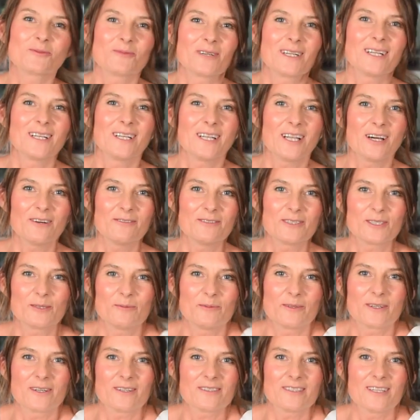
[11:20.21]
will love it
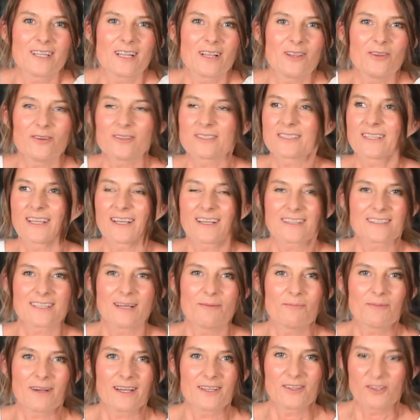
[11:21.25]
because it looks like
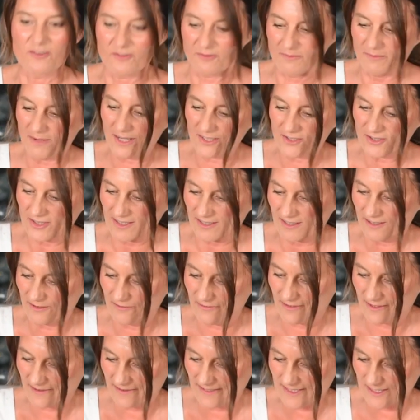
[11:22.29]
some kind of magical
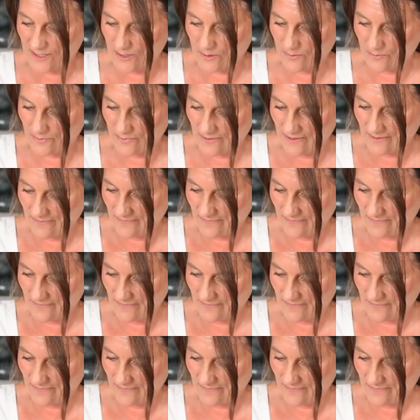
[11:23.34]
fairy soup.